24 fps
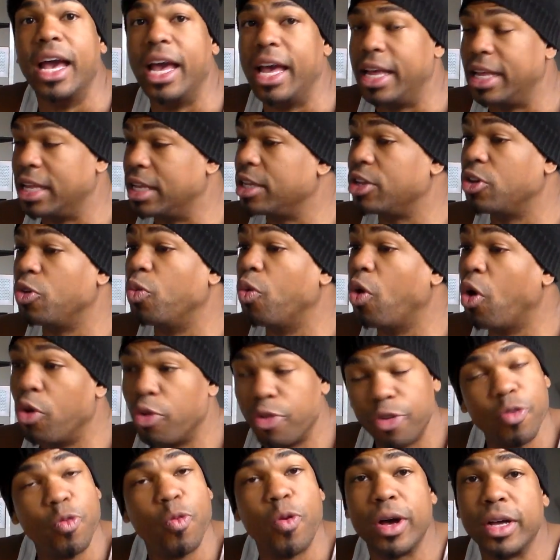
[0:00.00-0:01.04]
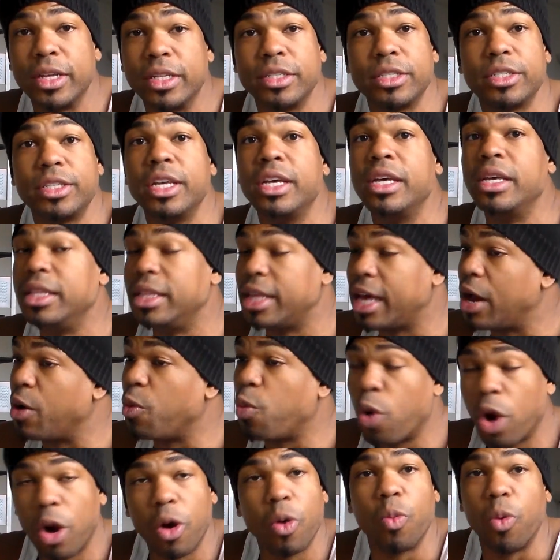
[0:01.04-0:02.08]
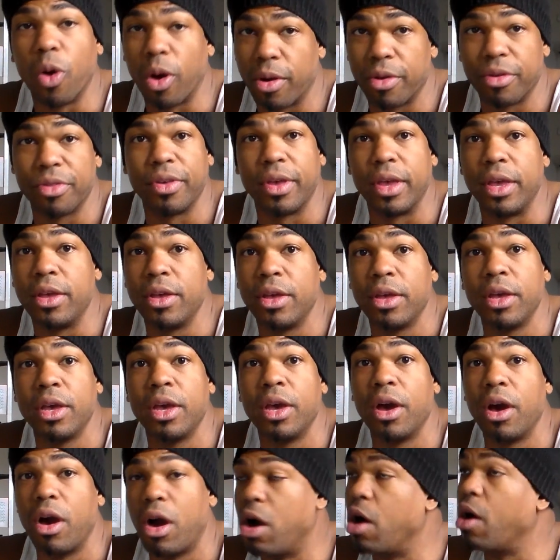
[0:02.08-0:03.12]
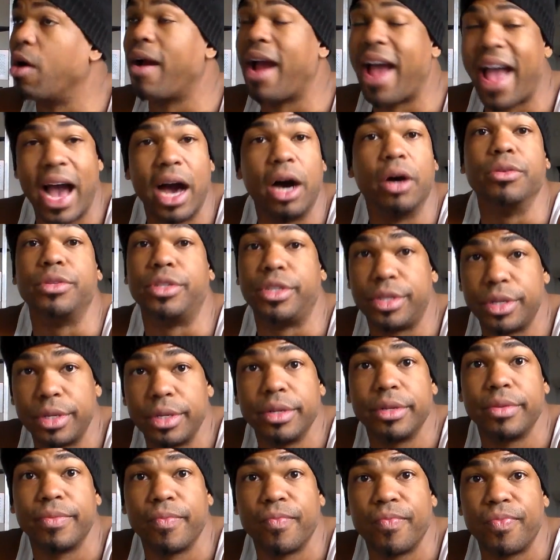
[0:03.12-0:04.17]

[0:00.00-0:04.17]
And the only ones that were worthy are out.